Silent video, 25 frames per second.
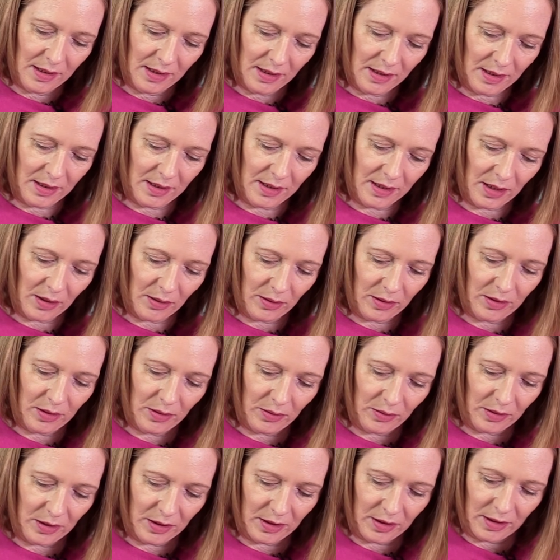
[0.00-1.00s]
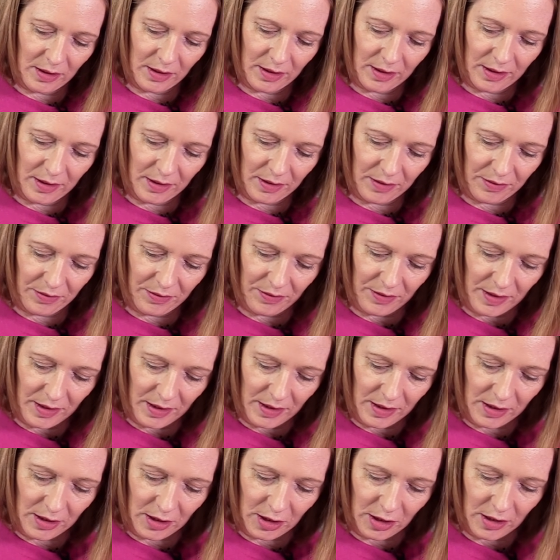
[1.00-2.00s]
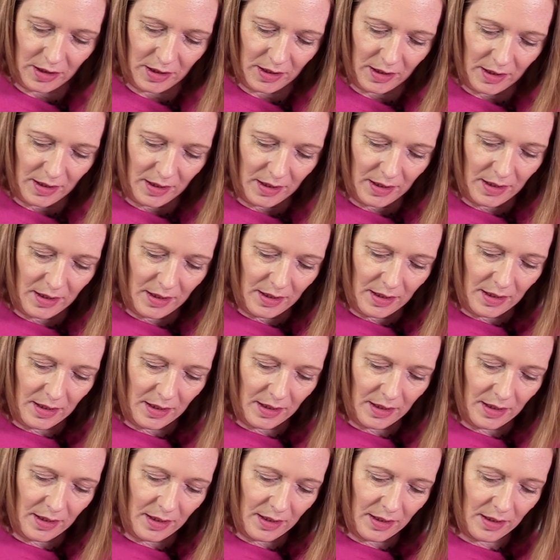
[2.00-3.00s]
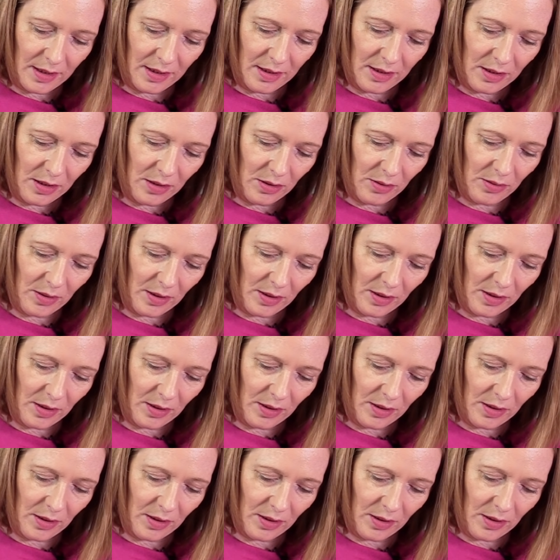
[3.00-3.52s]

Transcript: sourdough starter finished, and you